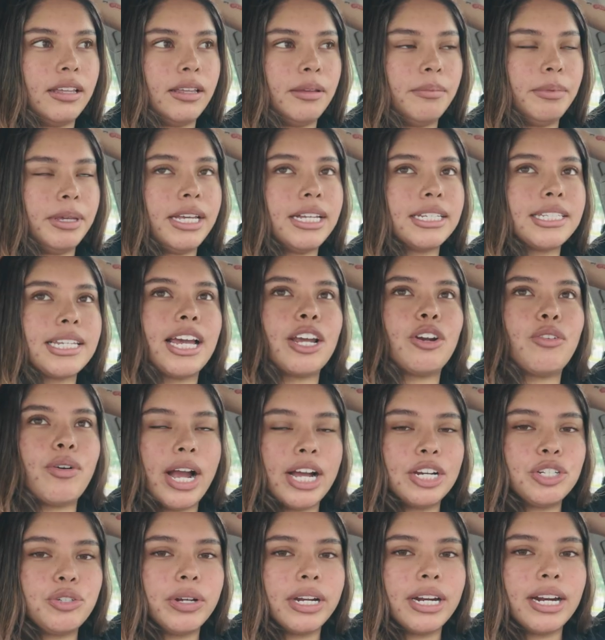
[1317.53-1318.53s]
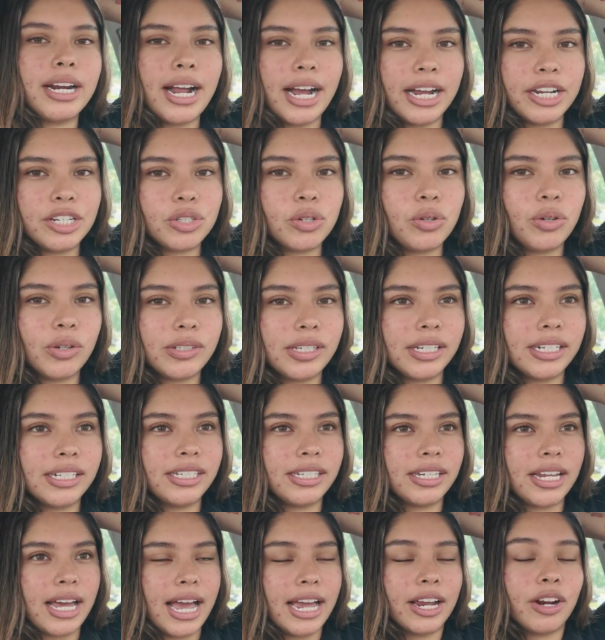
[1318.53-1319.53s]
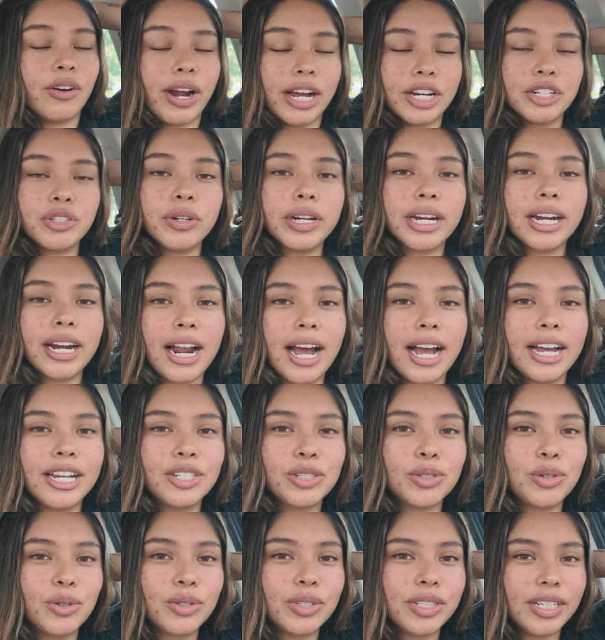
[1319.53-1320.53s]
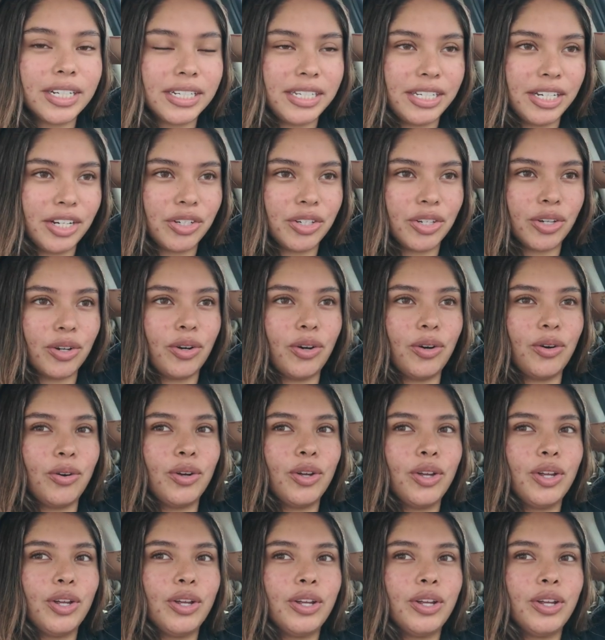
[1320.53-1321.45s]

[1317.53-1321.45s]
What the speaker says: Because I graduated high school 6 years ago.